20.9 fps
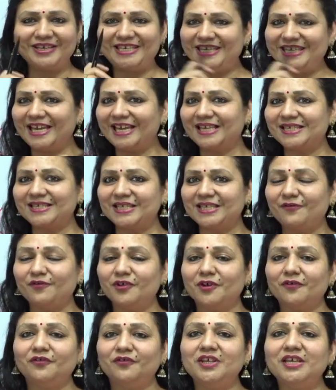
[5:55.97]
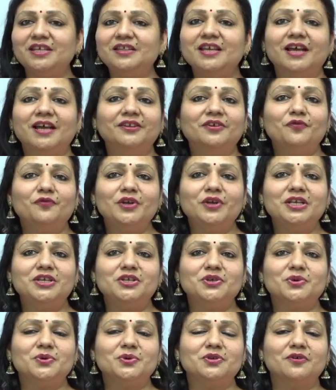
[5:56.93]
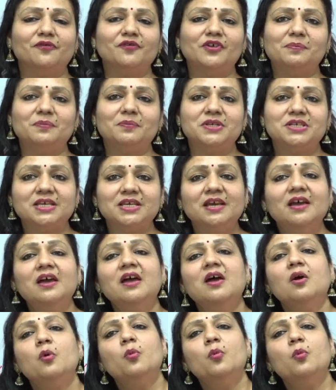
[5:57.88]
Yes, if you have seen the other videos of LPT